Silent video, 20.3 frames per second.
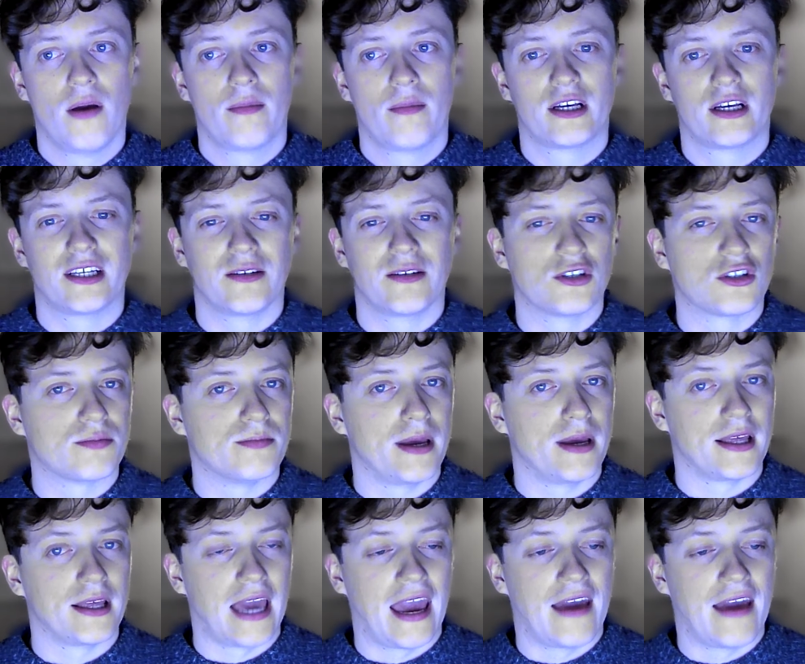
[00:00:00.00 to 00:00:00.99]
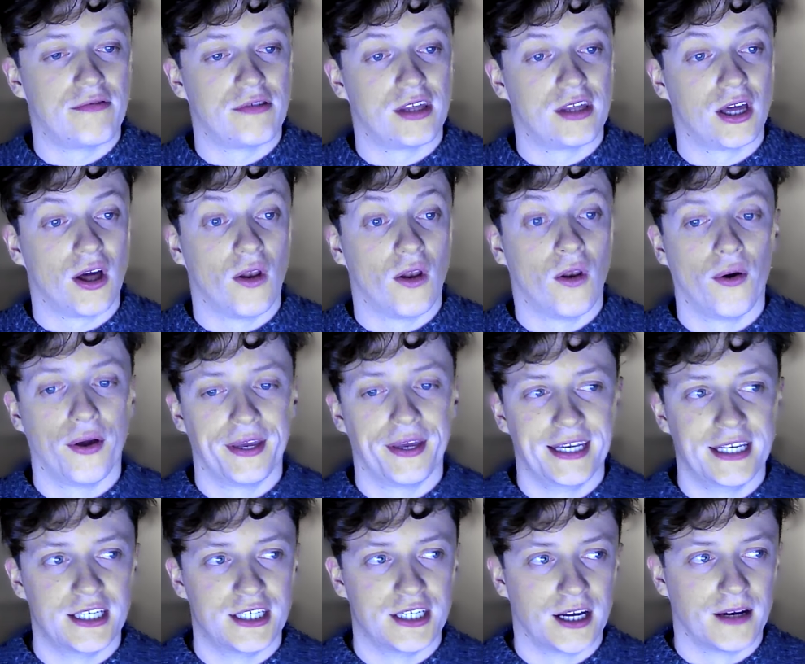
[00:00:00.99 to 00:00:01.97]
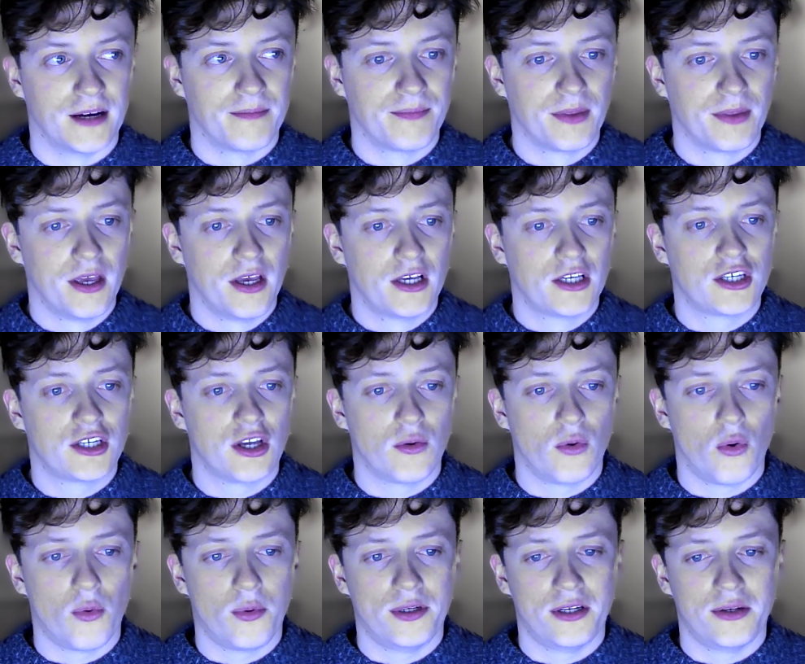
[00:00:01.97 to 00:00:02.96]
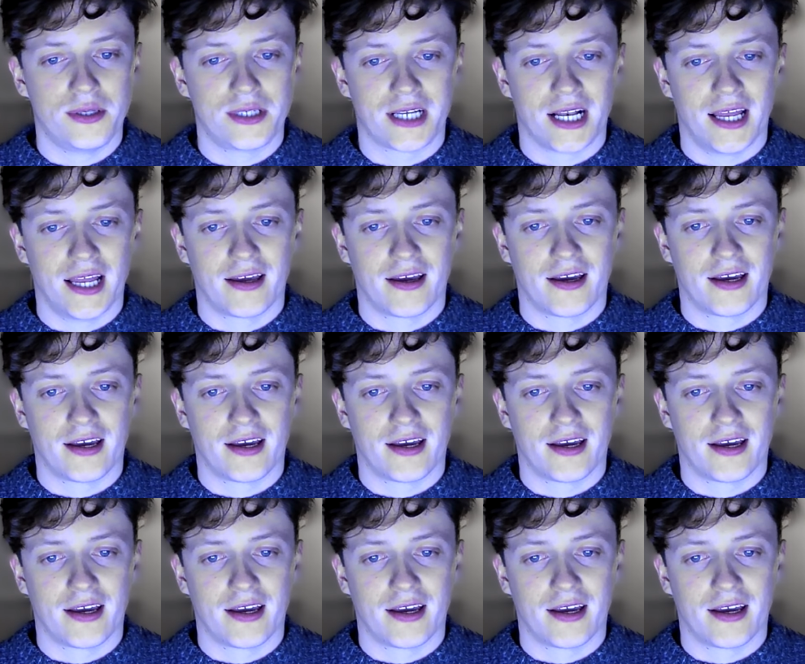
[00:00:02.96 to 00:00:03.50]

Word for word: because it'll just make everything a lot easier. So all we do is click